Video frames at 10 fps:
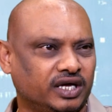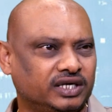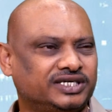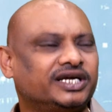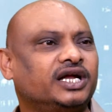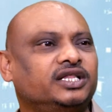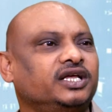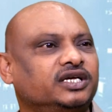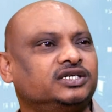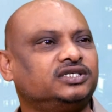and second
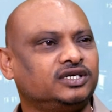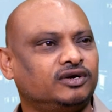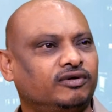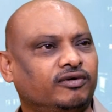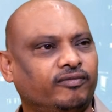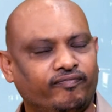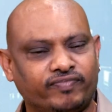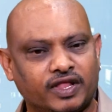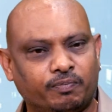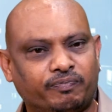thing is
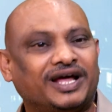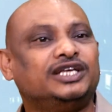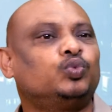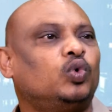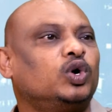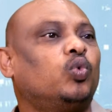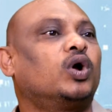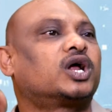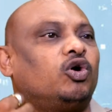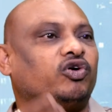the price won't
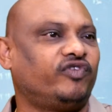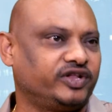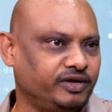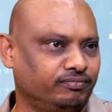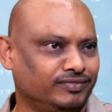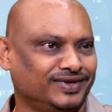work out for them.